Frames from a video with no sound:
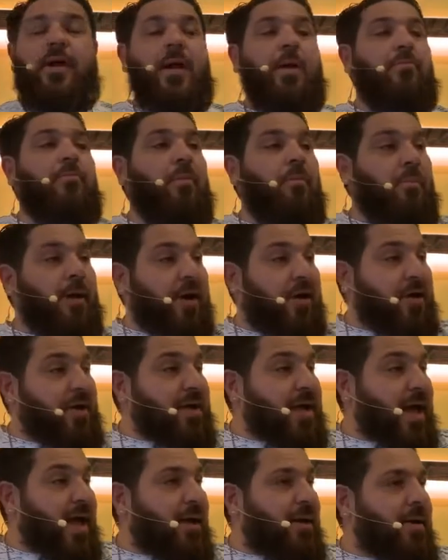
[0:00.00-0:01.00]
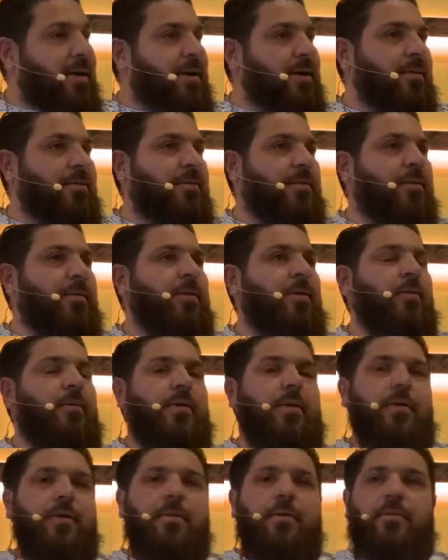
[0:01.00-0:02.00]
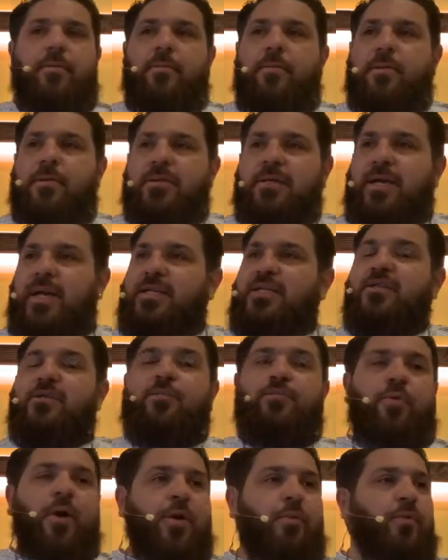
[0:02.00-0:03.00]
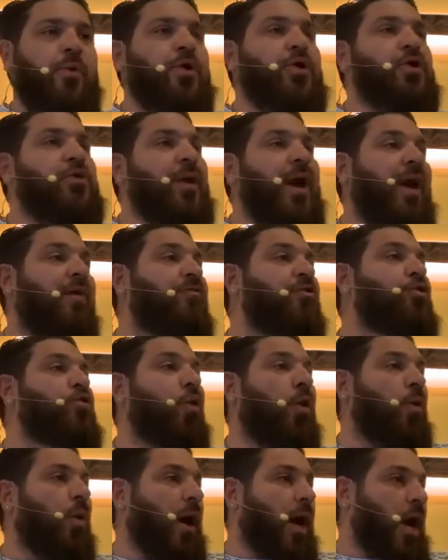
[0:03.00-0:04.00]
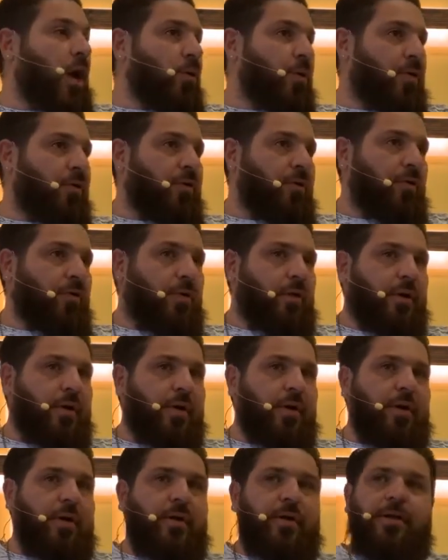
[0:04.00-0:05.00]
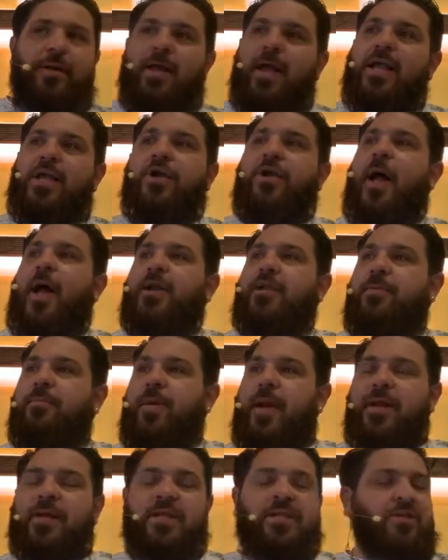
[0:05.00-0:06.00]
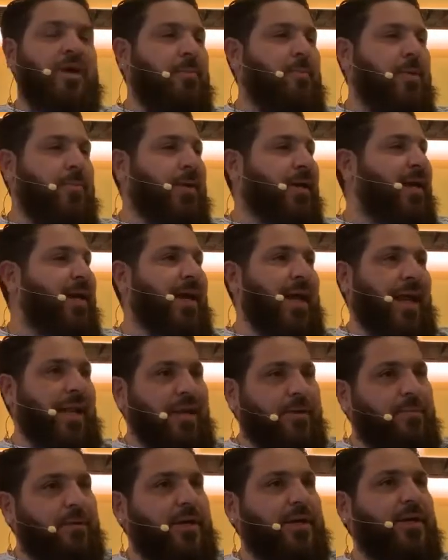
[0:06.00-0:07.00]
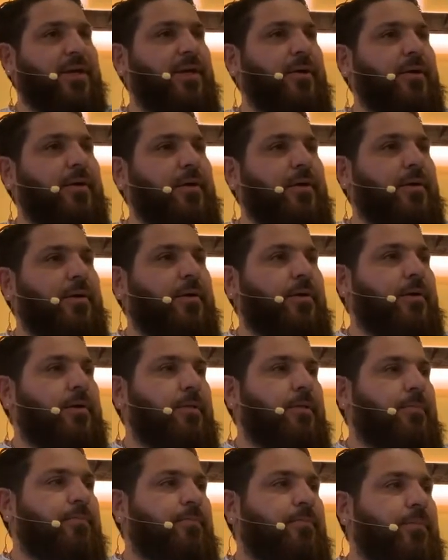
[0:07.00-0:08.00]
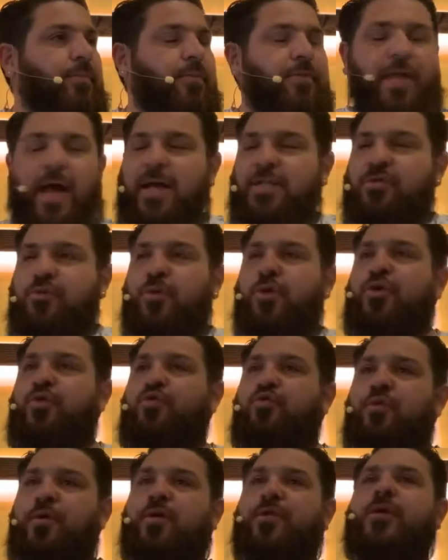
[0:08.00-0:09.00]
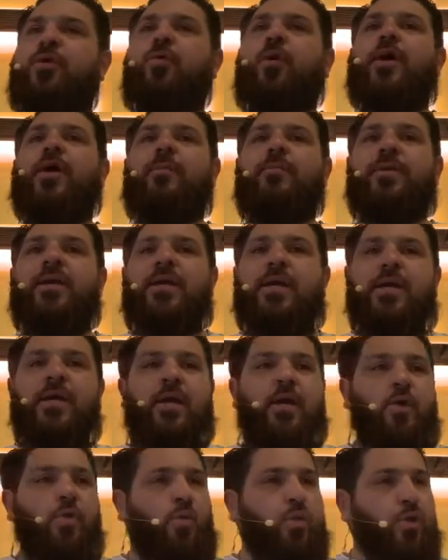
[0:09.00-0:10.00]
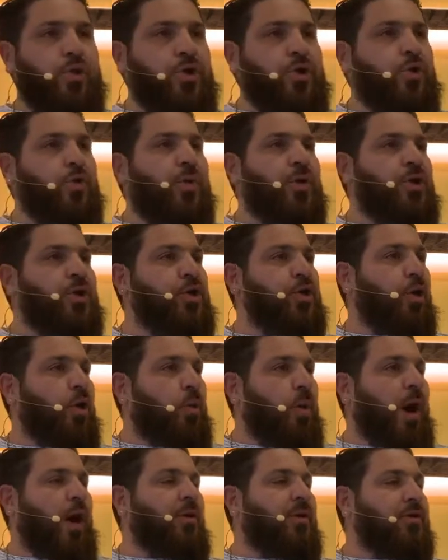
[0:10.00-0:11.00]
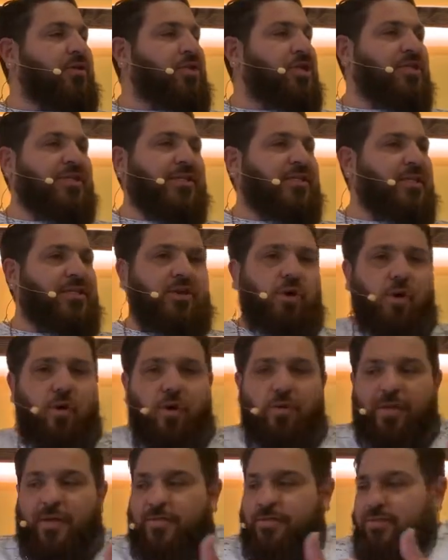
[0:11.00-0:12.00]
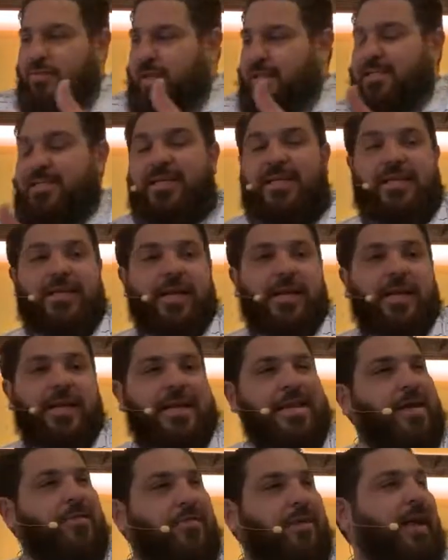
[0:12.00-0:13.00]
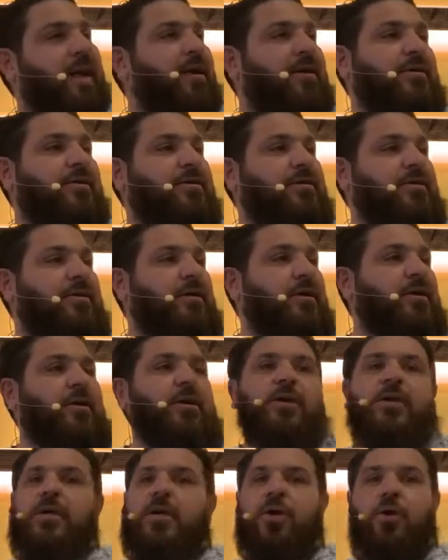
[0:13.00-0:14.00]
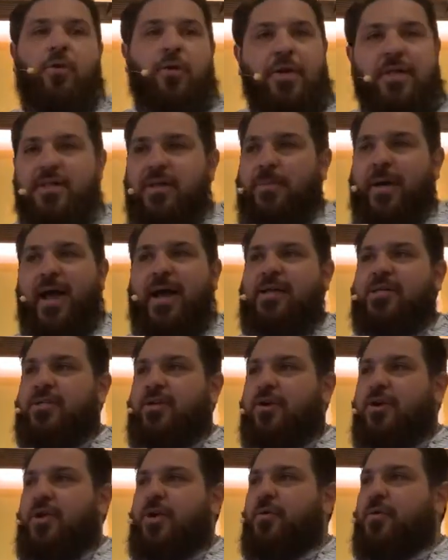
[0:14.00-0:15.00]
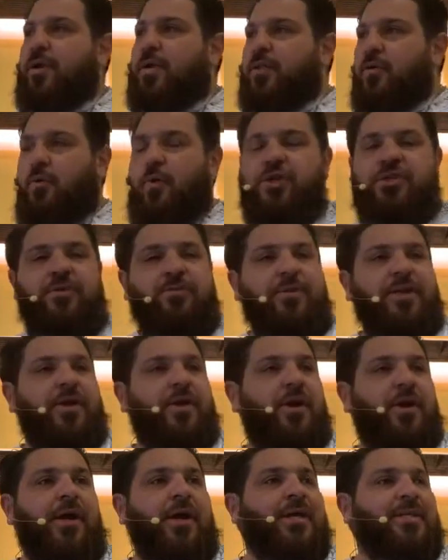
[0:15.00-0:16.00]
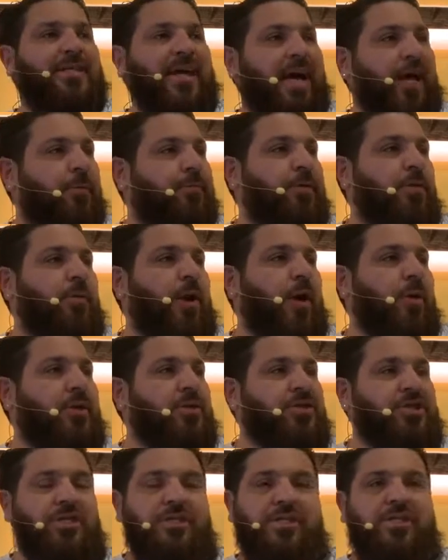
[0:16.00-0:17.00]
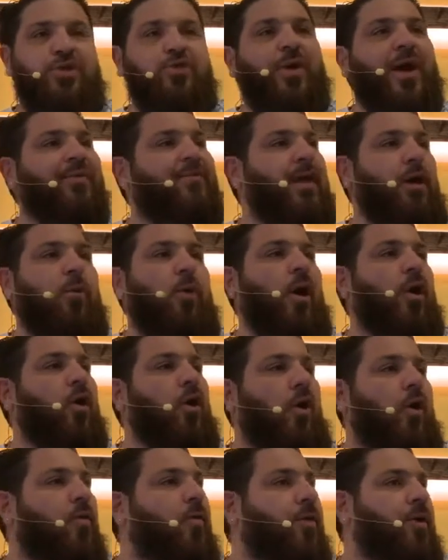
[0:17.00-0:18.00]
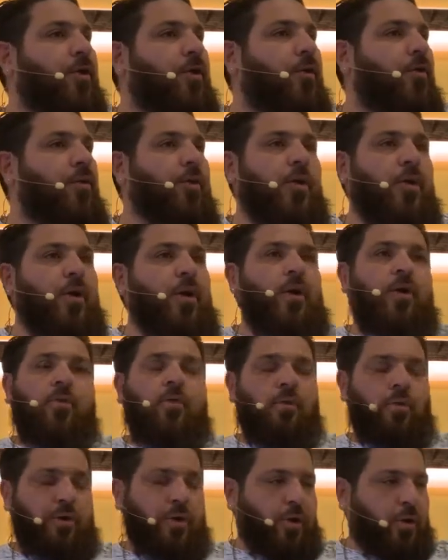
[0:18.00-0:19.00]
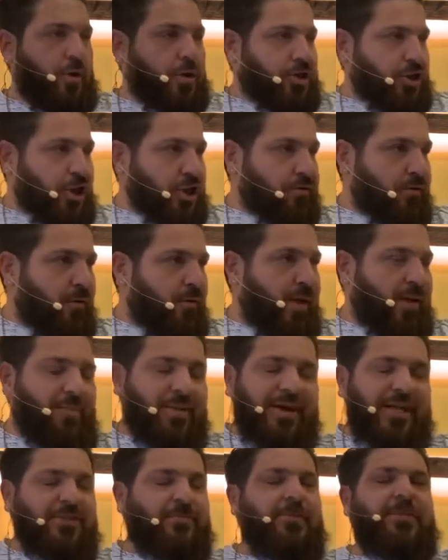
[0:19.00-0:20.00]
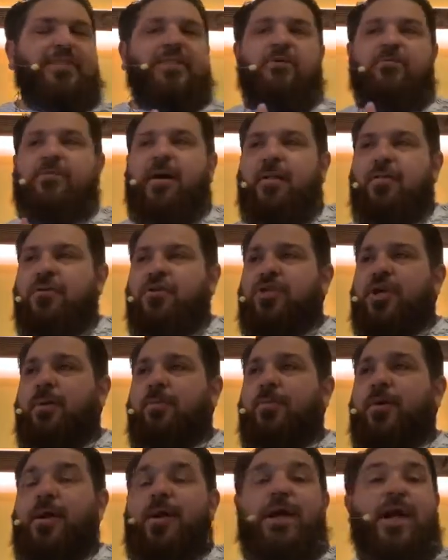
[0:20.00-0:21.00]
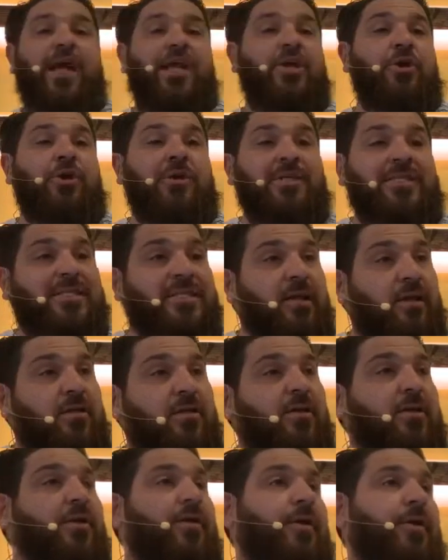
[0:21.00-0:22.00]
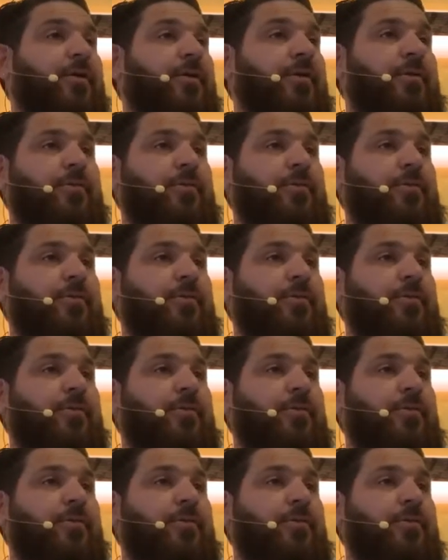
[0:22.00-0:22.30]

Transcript: But better yet, get to the point where you have your walk with the Lord and you're not dependent on mimicking anybody. That's where you really want to be, where you and your walk with Jesus is all that is needed, nothing else. You don't need the pastor, you don't need the worship leader to help you walk with Jesus. You have that walk all on your own. What do you go to church for then? Because we still fellowship and you can still learn.